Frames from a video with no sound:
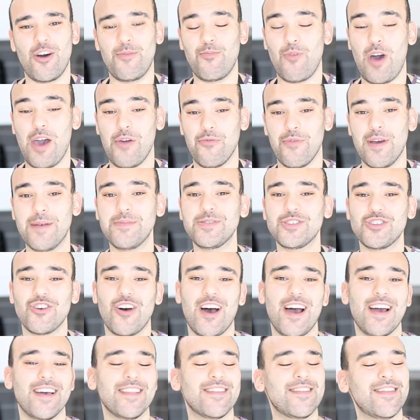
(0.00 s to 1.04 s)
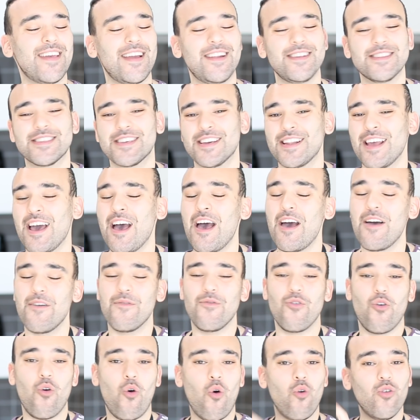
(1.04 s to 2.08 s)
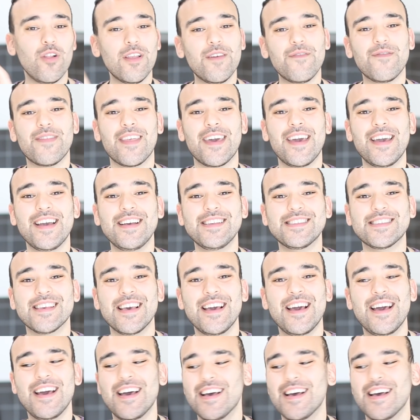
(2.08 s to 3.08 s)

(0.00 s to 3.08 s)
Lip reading: on my website that is going to have all of these